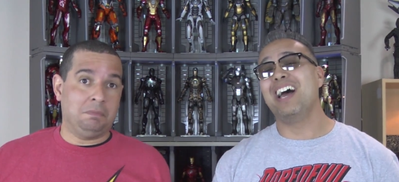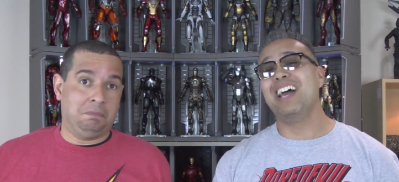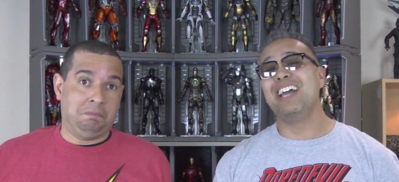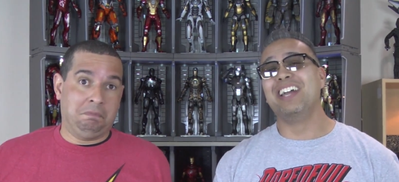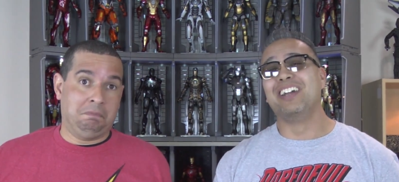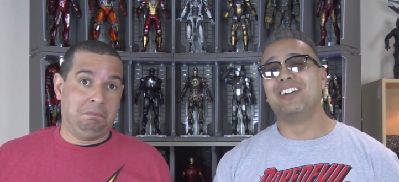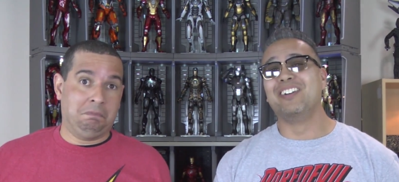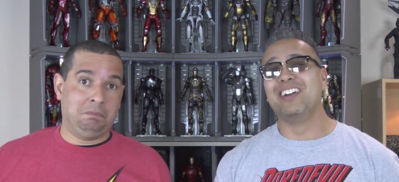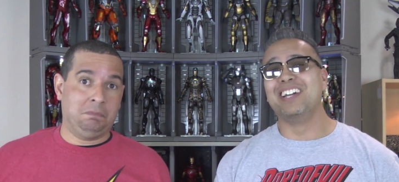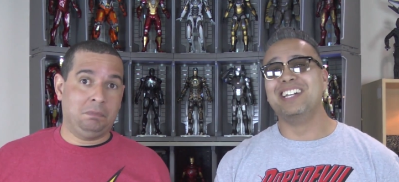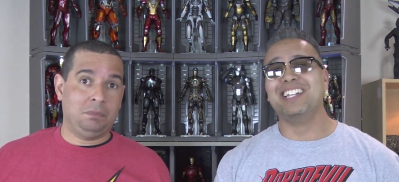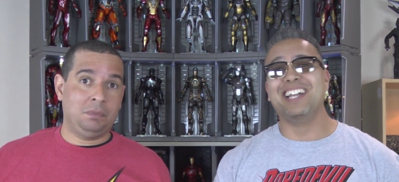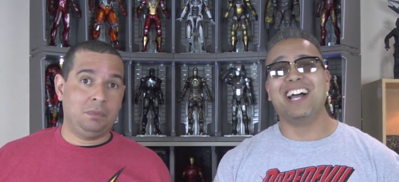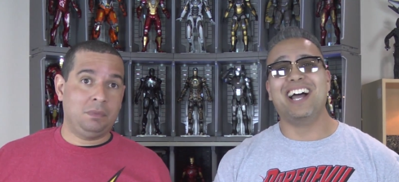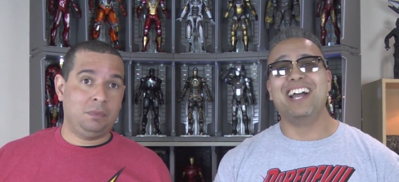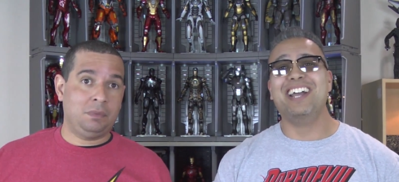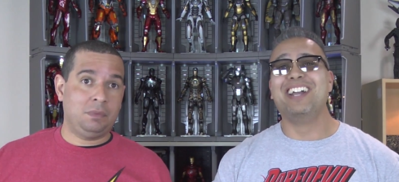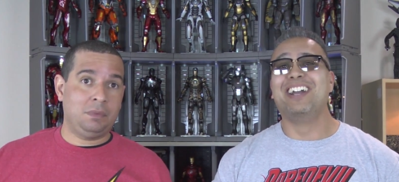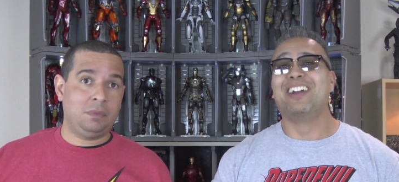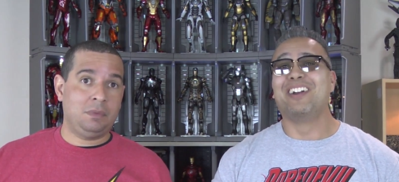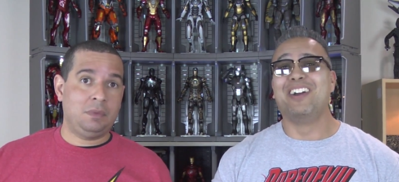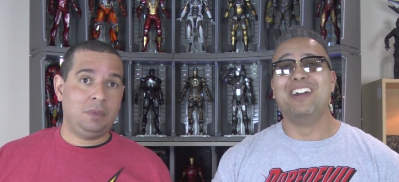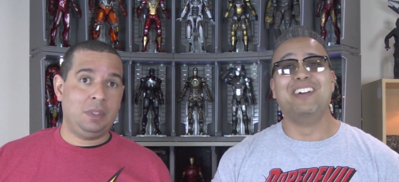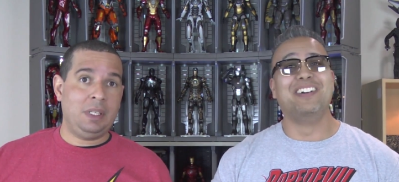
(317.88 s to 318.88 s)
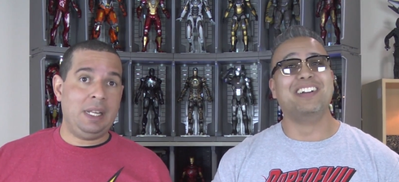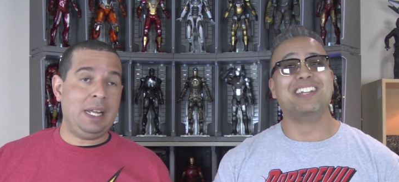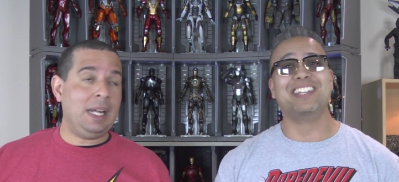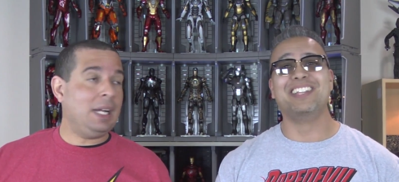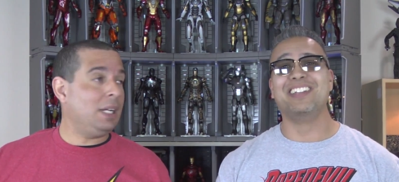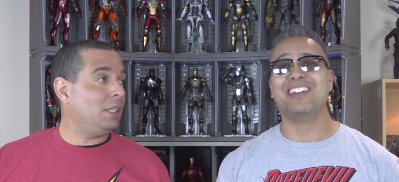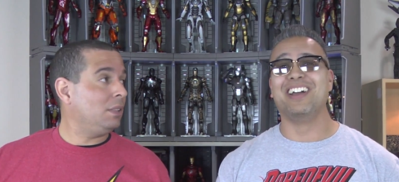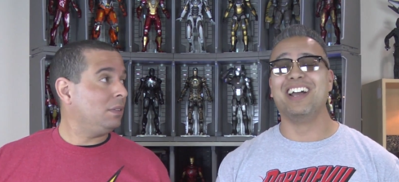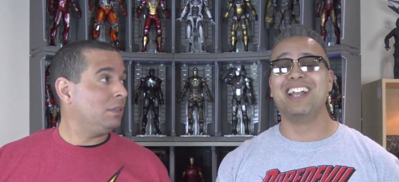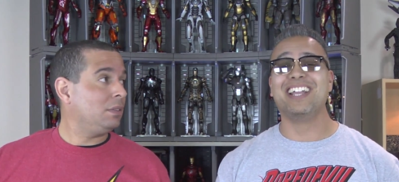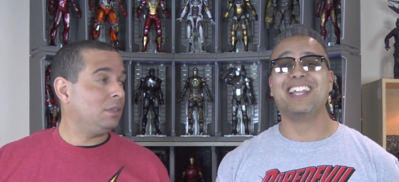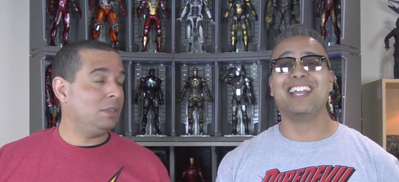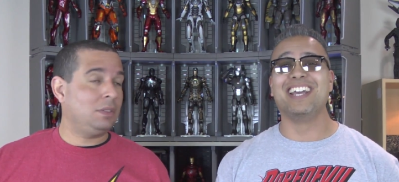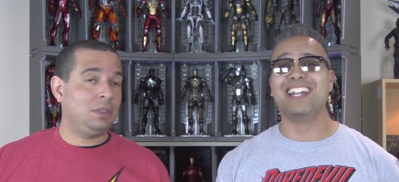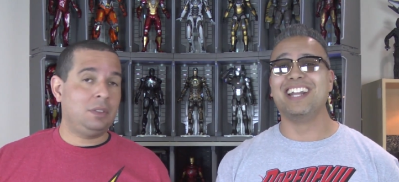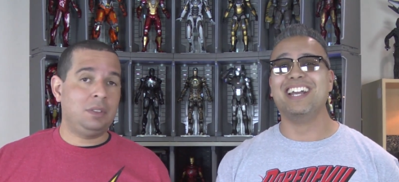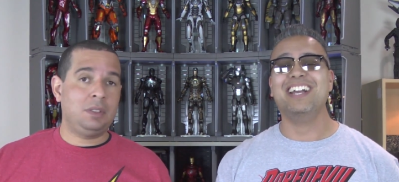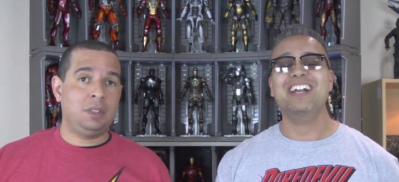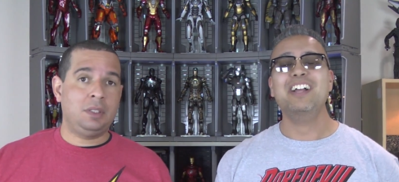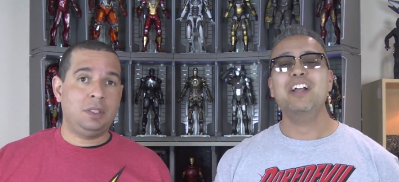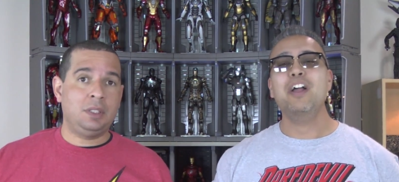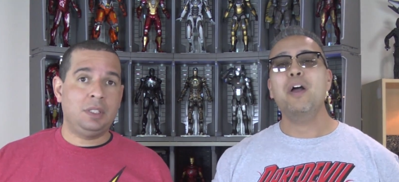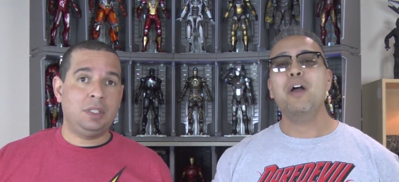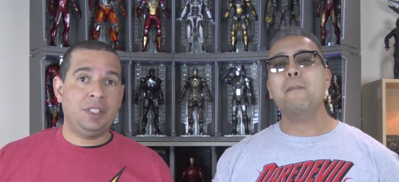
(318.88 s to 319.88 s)
Speaker 1: I, I agree. I agree with yeah. you. I get it.
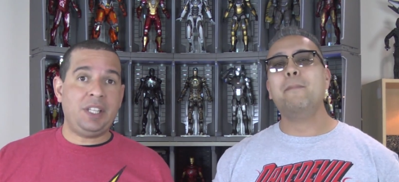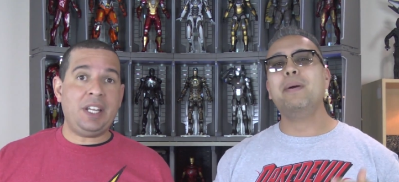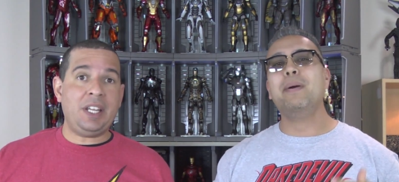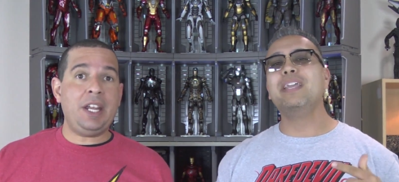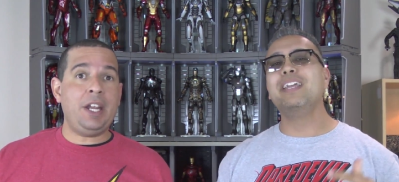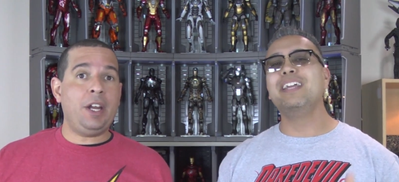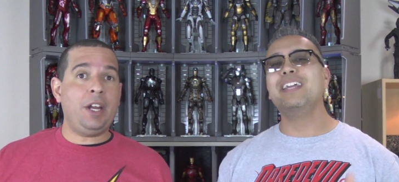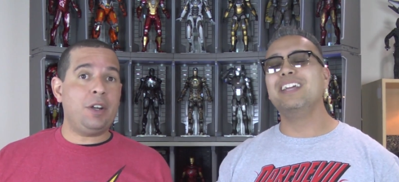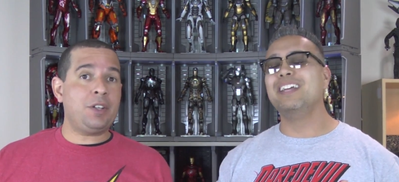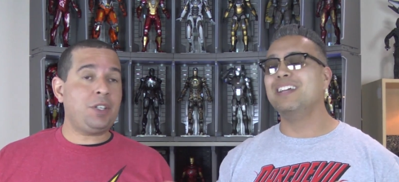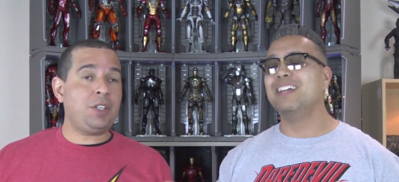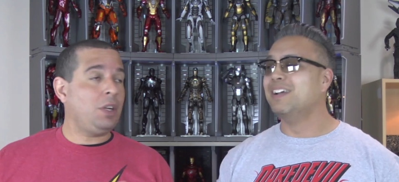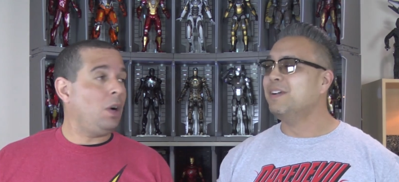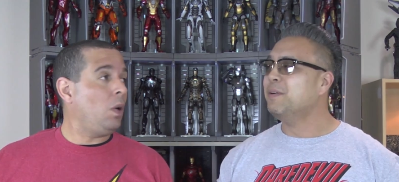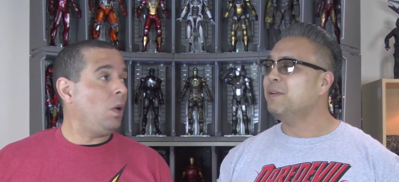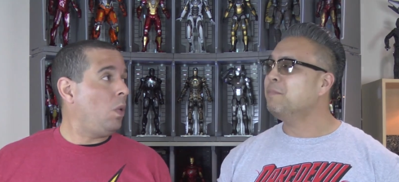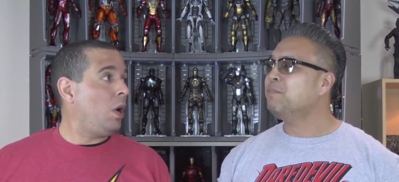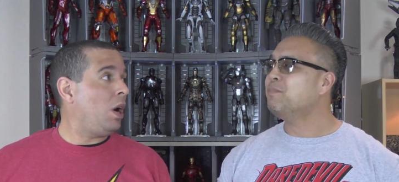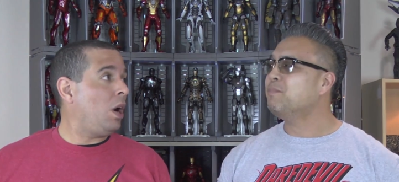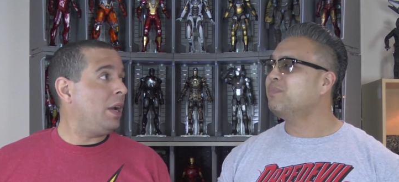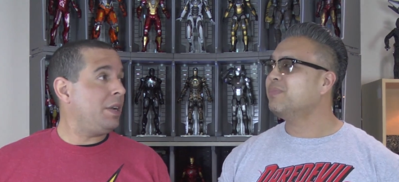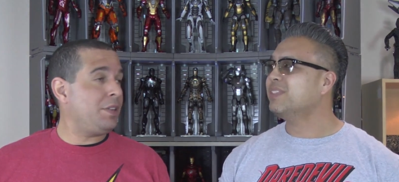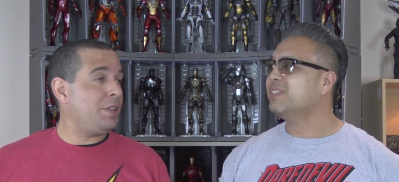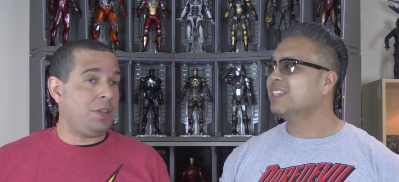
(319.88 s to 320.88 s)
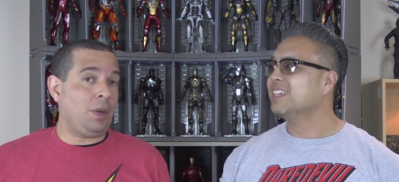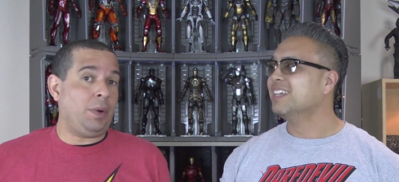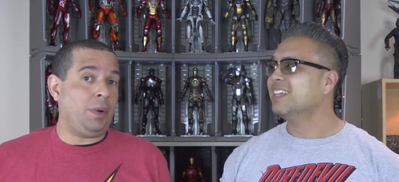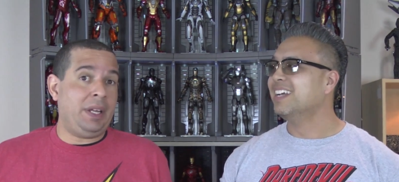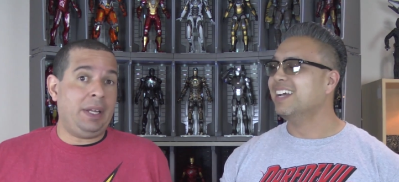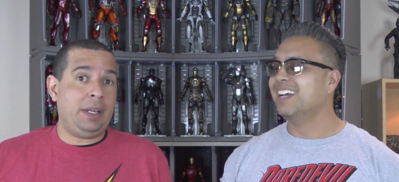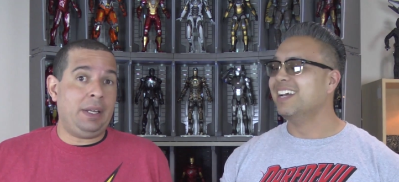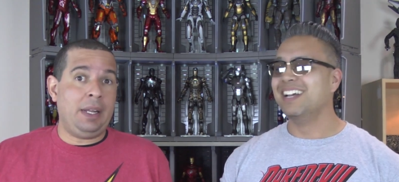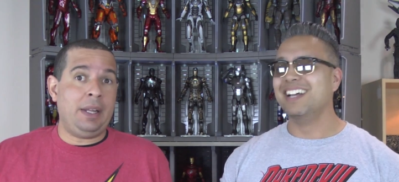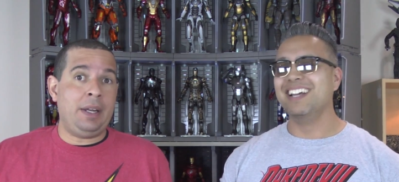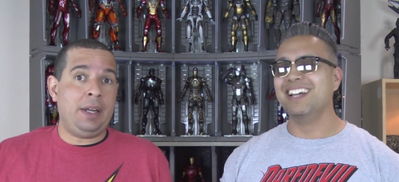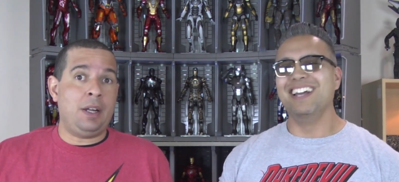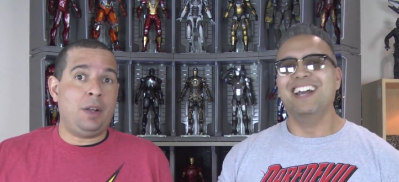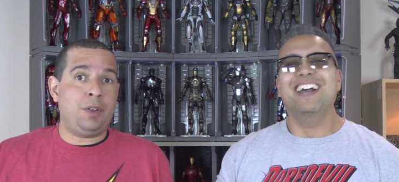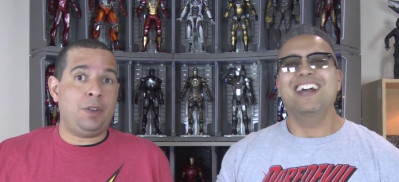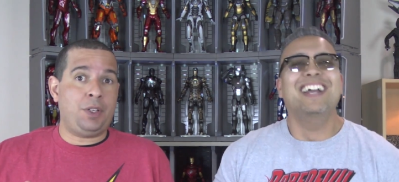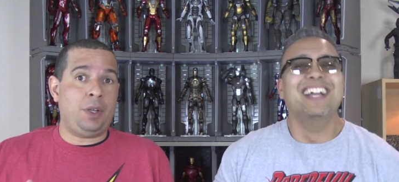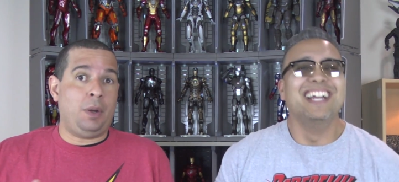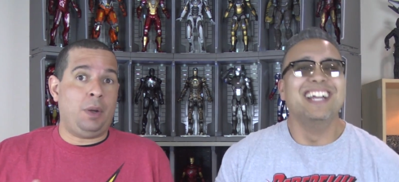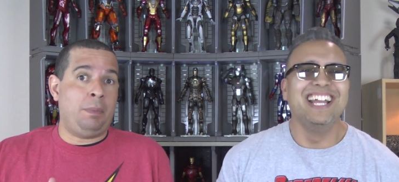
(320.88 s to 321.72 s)
The but years you, go on, so he, you know, so